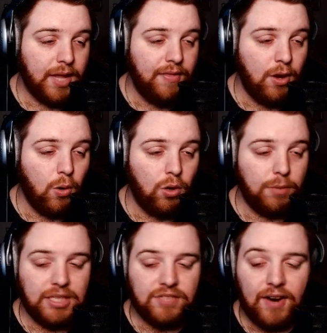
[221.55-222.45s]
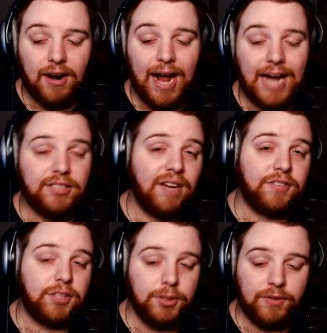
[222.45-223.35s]
And then Oil Meets Fire, I actually
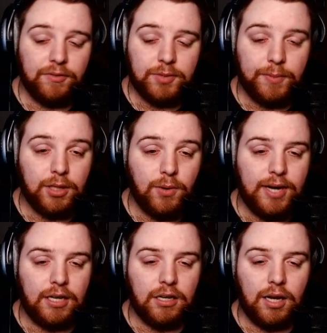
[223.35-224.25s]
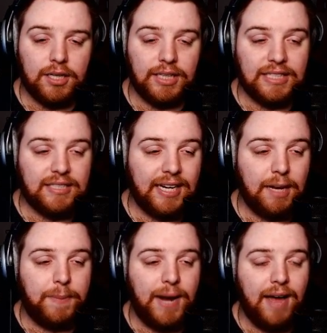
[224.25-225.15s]
have 2 of them, so I'm going to go ahead and unlock the second